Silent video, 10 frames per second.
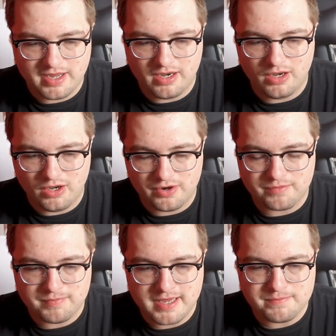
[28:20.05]
lot
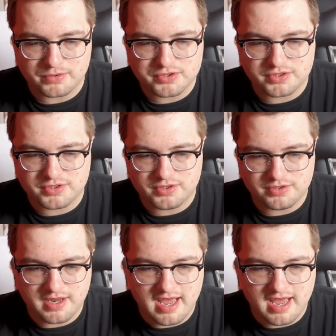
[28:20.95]
of people just...